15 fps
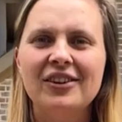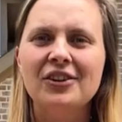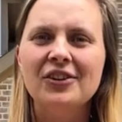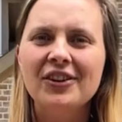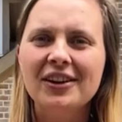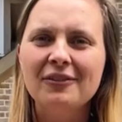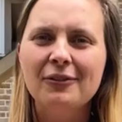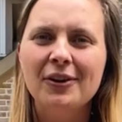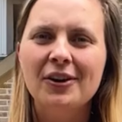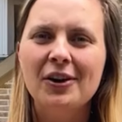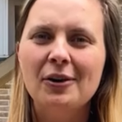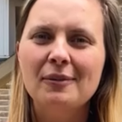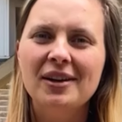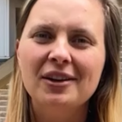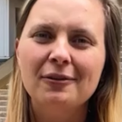you're looking for a
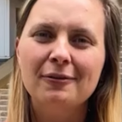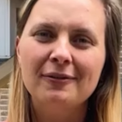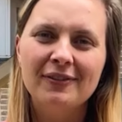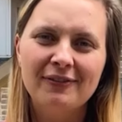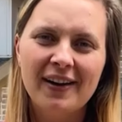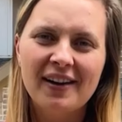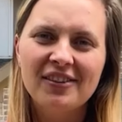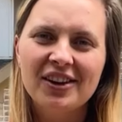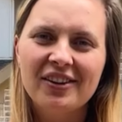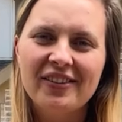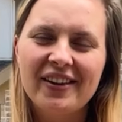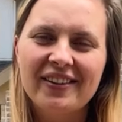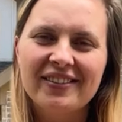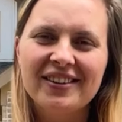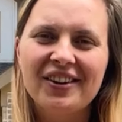home under
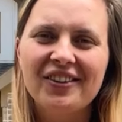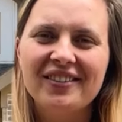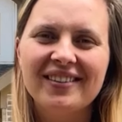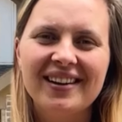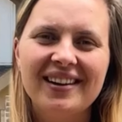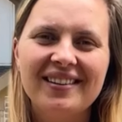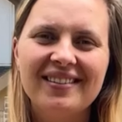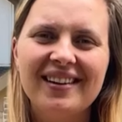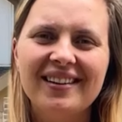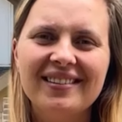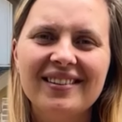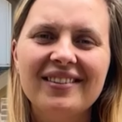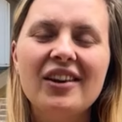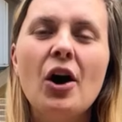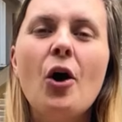$500,000 in Ennis,
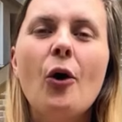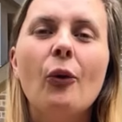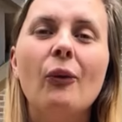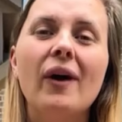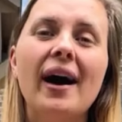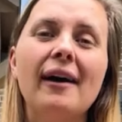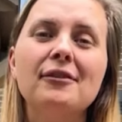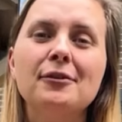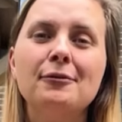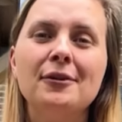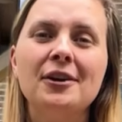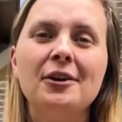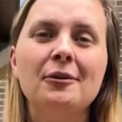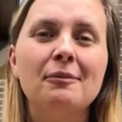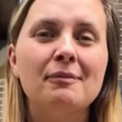Texas? Well, I have it for
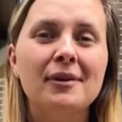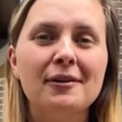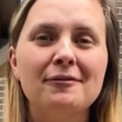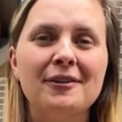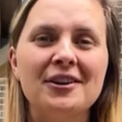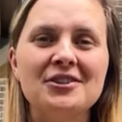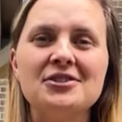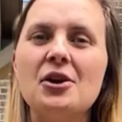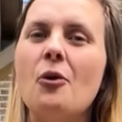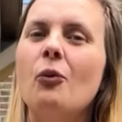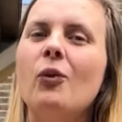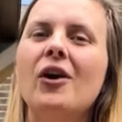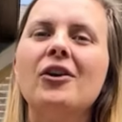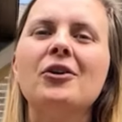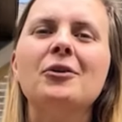you. But first,
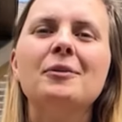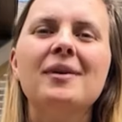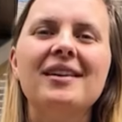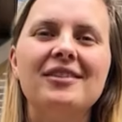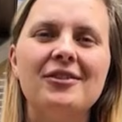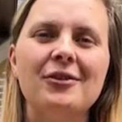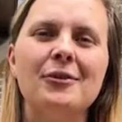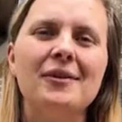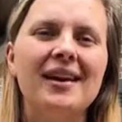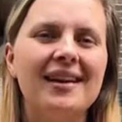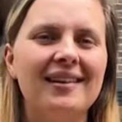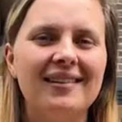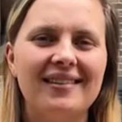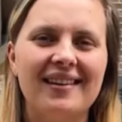welcome to Ennis,